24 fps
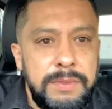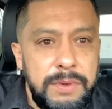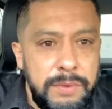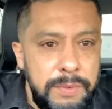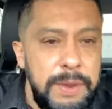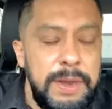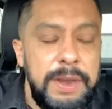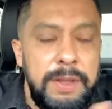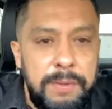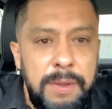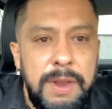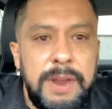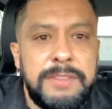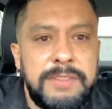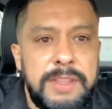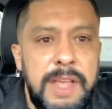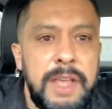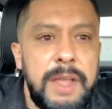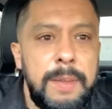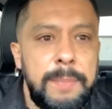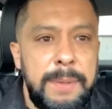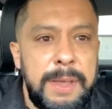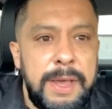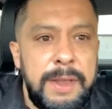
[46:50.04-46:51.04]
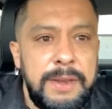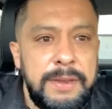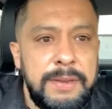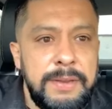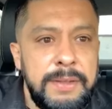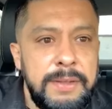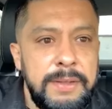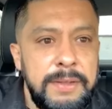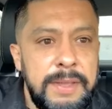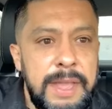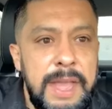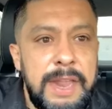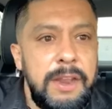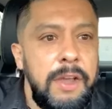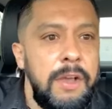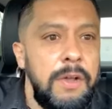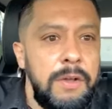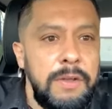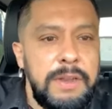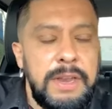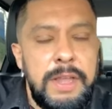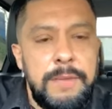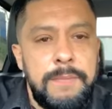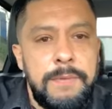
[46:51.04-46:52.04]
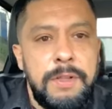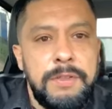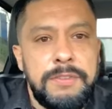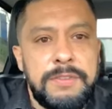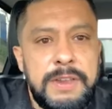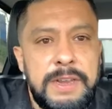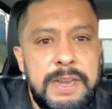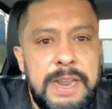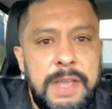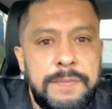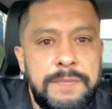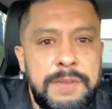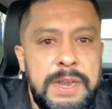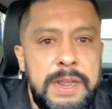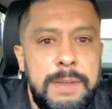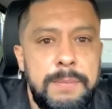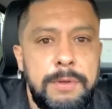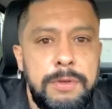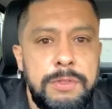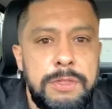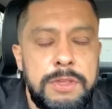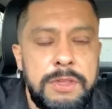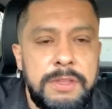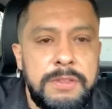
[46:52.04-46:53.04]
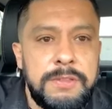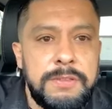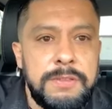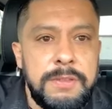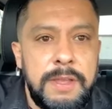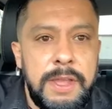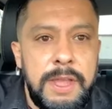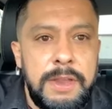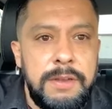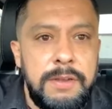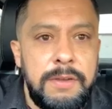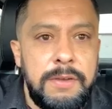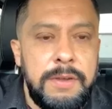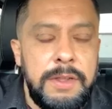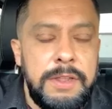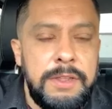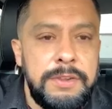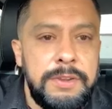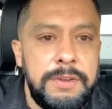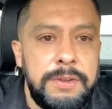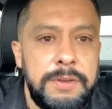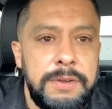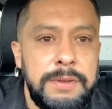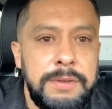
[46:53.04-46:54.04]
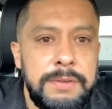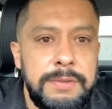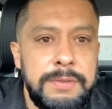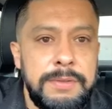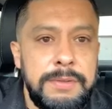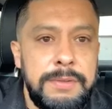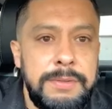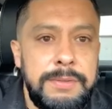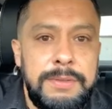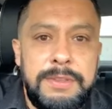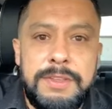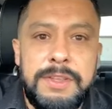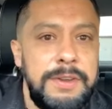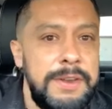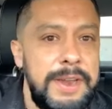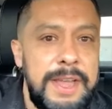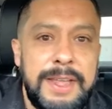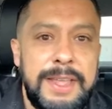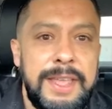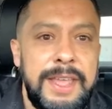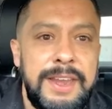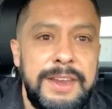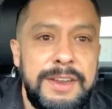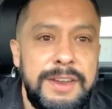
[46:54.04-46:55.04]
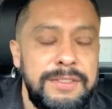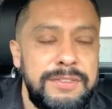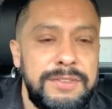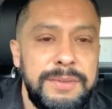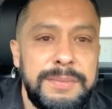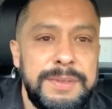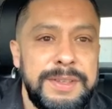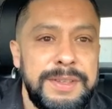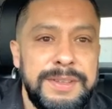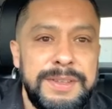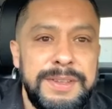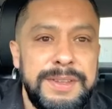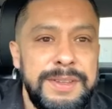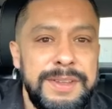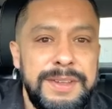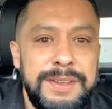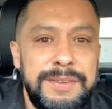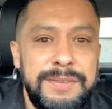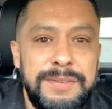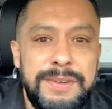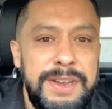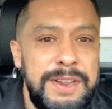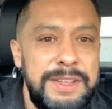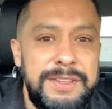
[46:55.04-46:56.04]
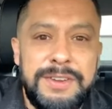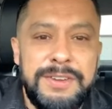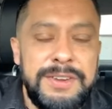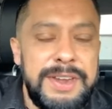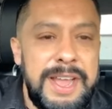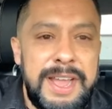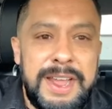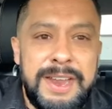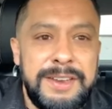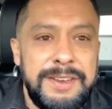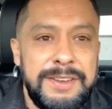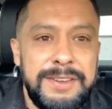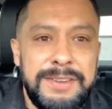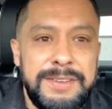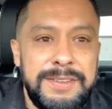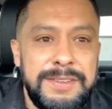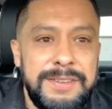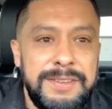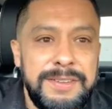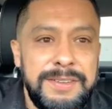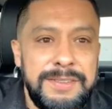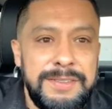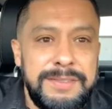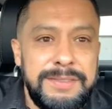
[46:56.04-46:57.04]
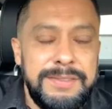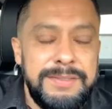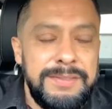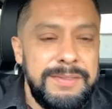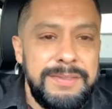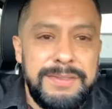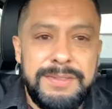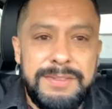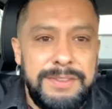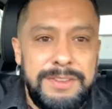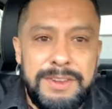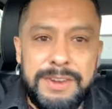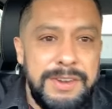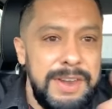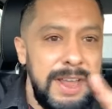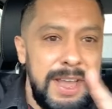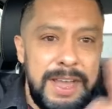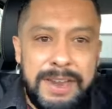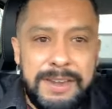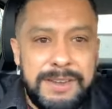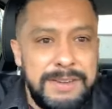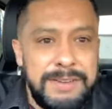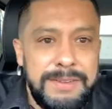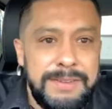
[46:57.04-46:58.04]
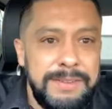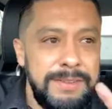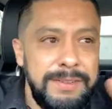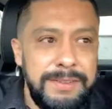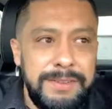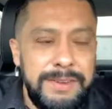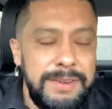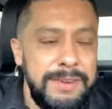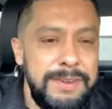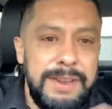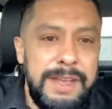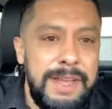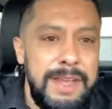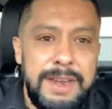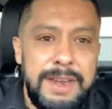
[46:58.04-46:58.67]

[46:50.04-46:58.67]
You really want to talk about it? Hello, liberals and laughing emojis. I know what you're doing. You're not getting it to me. Really, you're not. You're not. You're